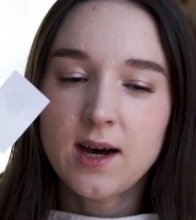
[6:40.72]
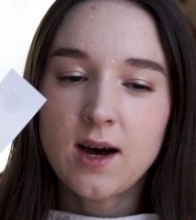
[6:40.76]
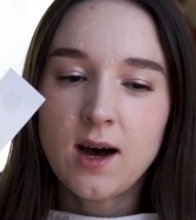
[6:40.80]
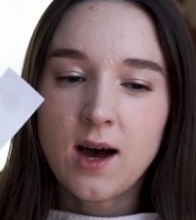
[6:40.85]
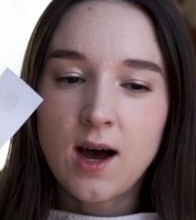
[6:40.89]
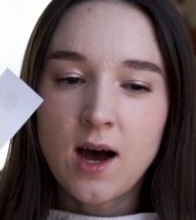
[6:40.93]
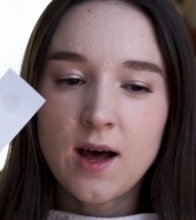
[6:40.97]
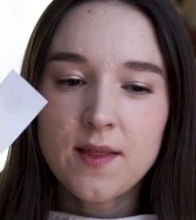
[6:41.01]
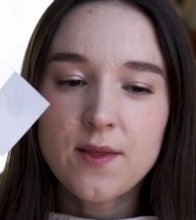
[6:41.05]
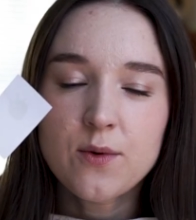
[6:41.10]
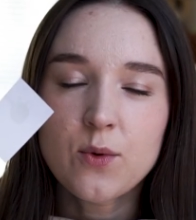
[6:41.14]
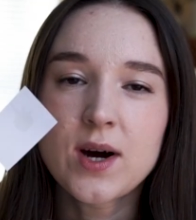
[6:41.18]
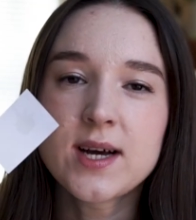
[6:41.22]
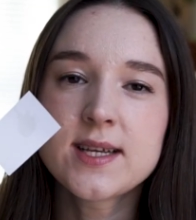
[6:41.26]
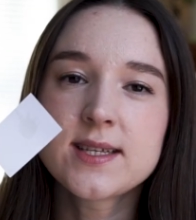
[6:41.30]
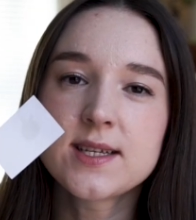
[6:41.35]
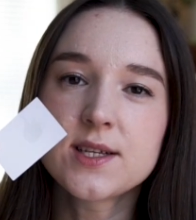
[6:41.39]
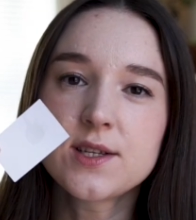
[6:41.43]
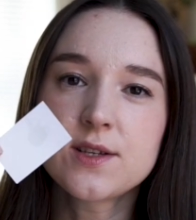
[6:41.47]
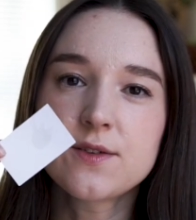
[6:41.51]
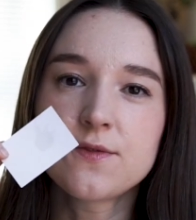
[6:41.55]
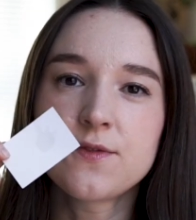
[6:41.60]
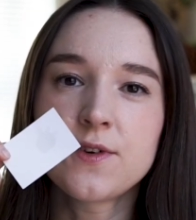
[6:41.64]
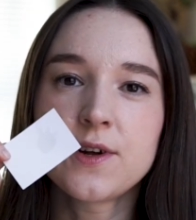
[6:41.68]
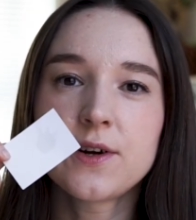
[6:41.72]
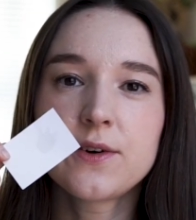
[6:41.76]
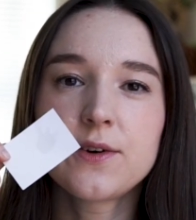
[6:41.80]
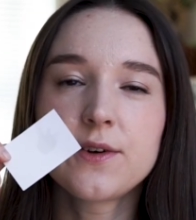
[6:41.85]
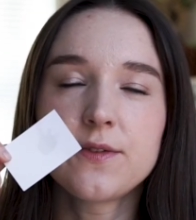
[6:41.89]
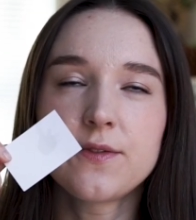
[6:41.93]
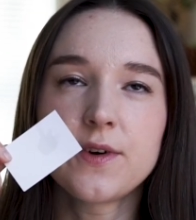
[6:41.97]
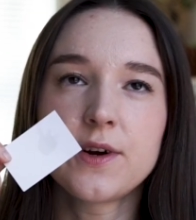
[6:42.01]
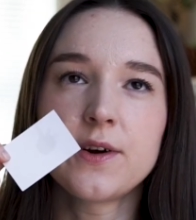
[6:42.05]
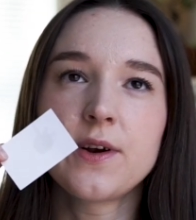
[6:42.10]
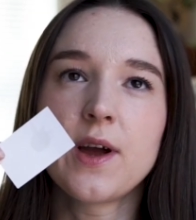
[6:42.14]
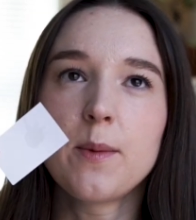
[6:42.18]
Otherwise, it's very,
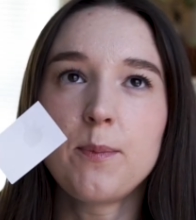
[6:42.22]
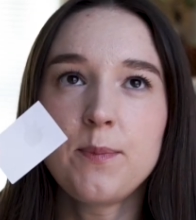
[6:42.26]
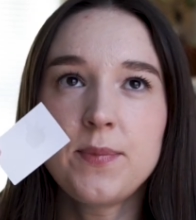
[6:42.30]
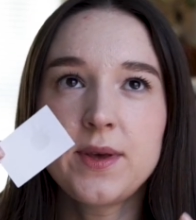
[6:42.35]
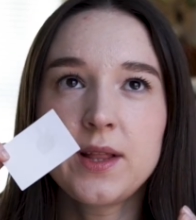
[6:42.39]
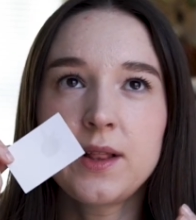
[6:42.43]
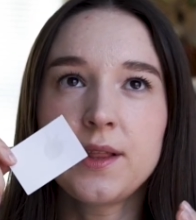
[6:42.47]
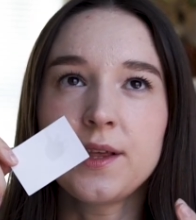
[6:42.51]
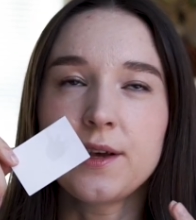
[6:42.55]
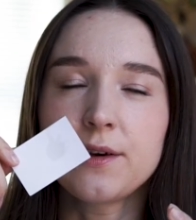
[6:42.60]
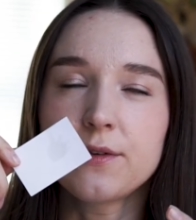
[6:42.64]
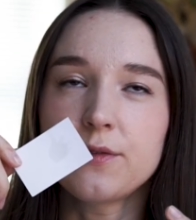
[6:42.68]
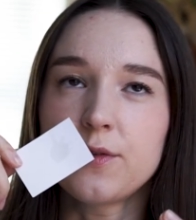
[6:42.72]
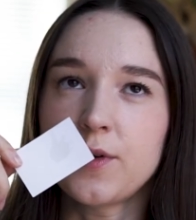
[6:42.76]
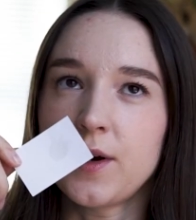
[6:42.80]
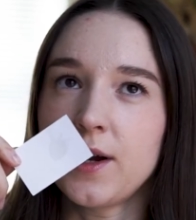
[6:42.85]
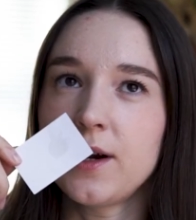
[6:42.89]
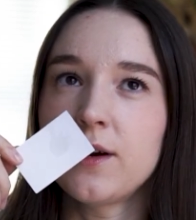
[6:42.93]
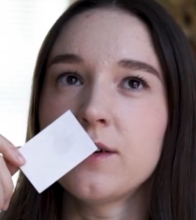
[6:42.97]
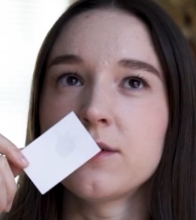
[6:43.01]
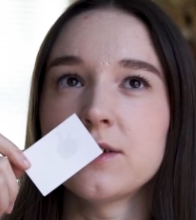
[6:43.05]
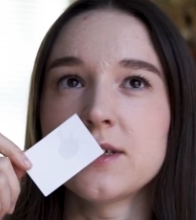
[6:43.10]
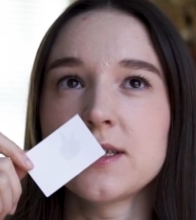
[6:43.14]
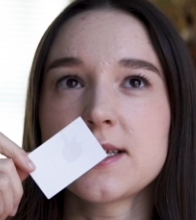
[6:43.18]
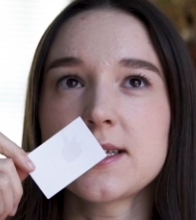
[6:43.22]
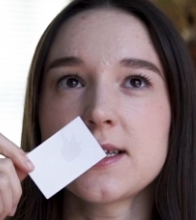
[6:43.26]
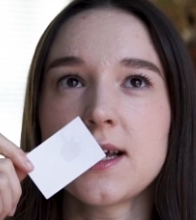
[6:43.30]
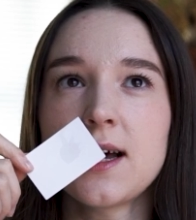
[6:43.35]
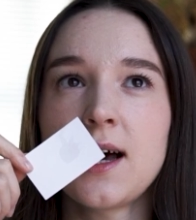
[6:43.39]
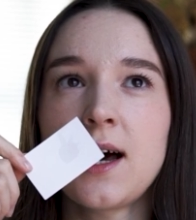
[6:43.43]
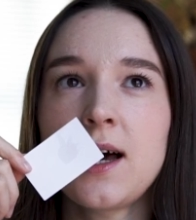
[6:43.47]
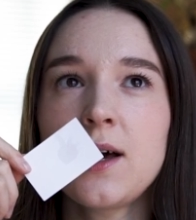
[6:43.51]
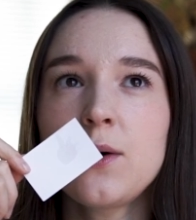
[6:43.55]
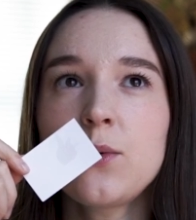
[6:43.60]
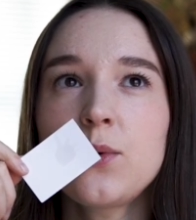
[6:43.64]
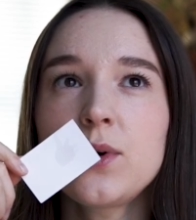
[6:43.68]
very appealing fragrance.
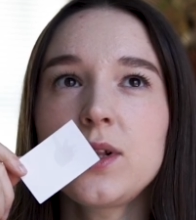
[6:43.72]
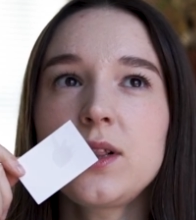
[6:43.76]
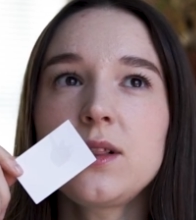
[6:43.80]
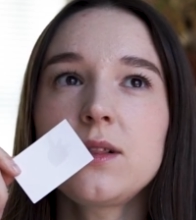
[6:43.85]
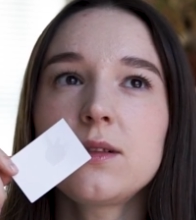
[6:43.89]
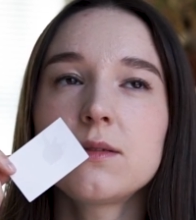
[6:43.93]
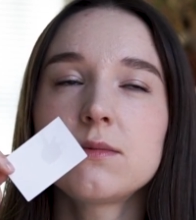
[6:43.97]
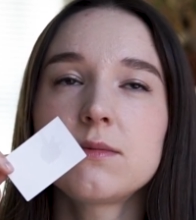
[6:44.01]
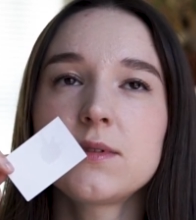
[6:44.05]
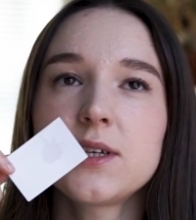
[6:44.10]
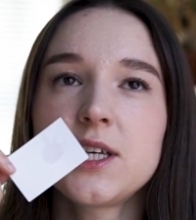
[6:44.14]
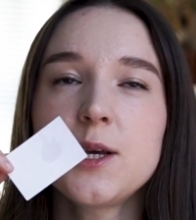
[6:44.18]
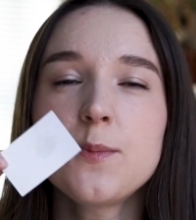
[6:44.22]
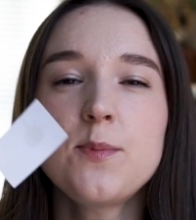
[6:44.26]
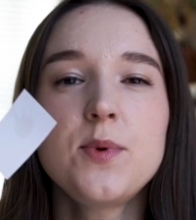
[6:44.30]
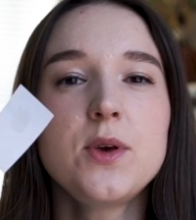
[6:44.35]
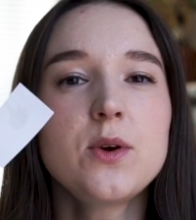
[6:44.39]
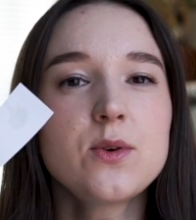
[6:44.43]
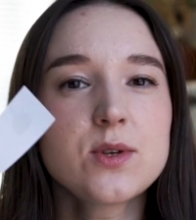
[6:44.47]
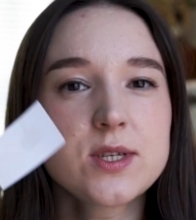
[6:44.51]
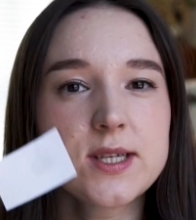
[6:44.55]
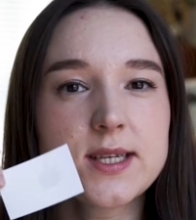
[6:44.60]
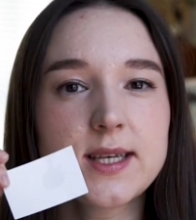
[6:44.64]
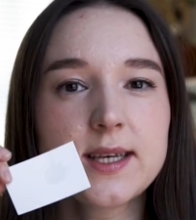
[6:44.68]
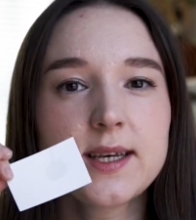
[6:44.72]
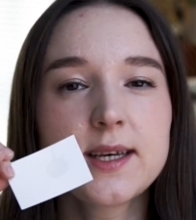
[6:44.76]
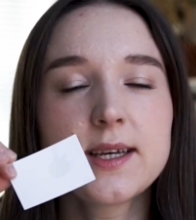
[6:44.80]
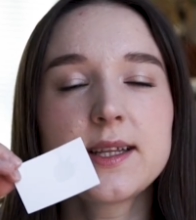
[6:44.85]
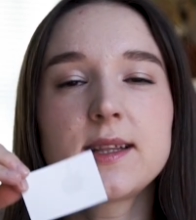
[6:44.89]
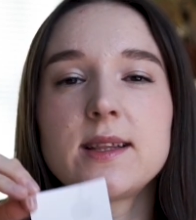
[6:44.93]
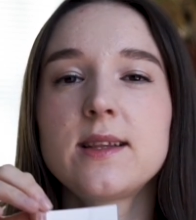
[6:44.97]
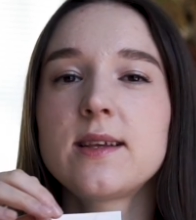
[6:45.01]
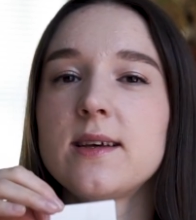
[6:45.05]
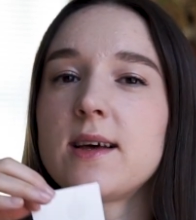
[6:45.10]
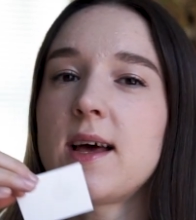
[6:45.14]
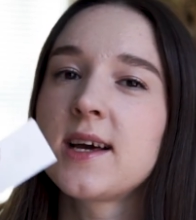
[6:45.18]
I will keep using
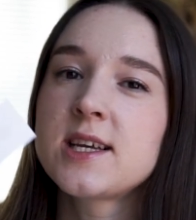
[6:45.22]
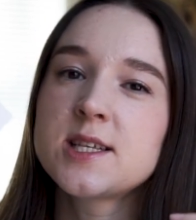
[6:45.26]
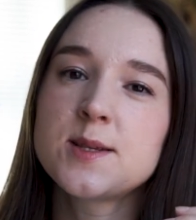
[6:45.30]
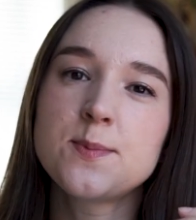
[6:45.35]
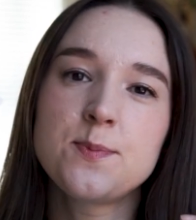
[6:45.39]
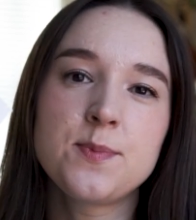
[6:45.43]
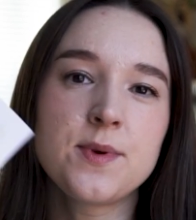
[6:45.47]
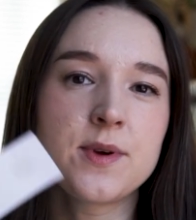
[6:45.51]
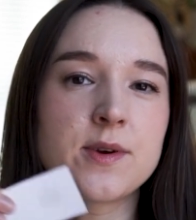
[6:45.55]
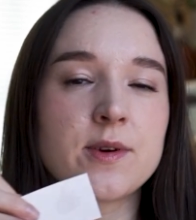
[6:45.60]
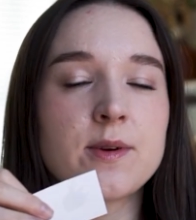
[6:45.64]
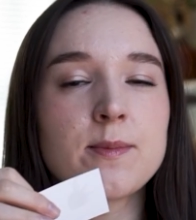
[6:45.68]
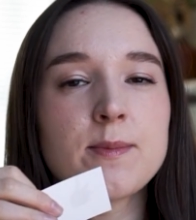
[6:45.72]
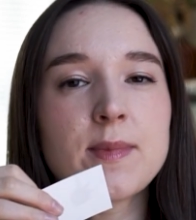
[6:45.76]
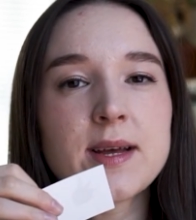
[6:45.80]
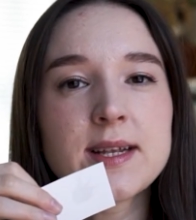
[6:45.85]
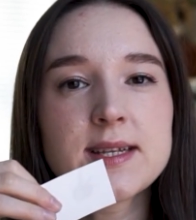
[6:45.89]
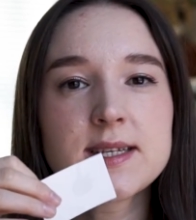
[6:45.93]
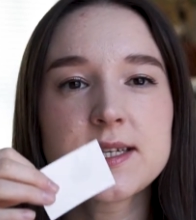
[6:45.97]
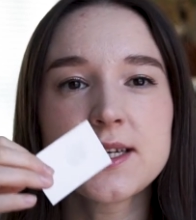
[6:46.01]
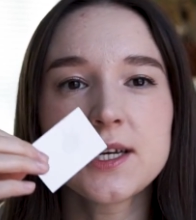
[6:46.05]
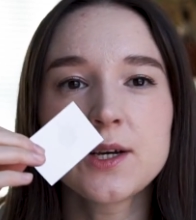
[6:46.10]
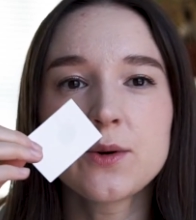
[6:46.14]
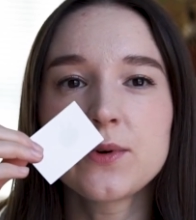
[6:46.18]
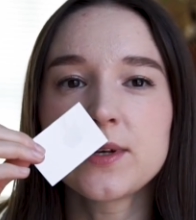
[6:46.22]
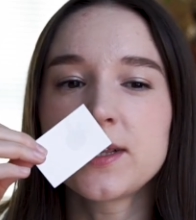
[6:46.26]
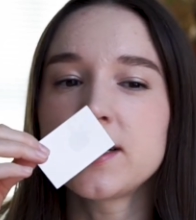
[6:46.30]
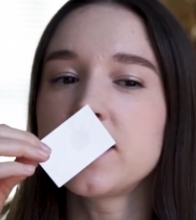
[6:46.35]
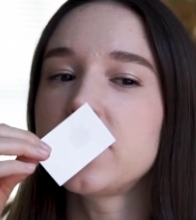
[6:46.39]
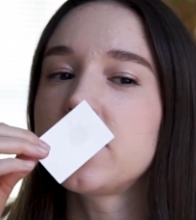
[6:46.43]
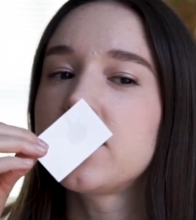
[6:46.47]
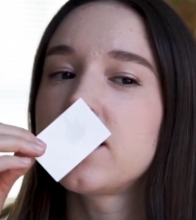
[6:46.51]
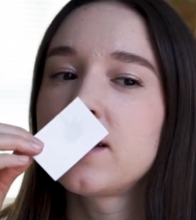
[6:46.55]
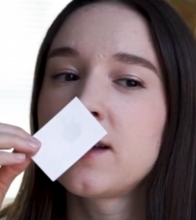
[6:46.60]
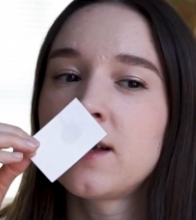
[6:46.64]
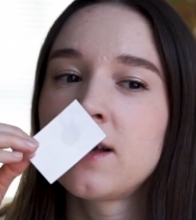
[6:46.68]
it, experimenting with
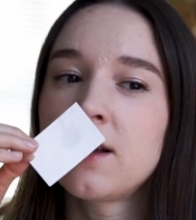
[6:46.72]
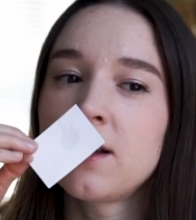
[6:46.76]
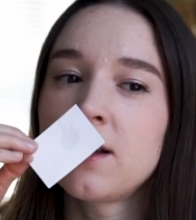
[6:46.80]
it.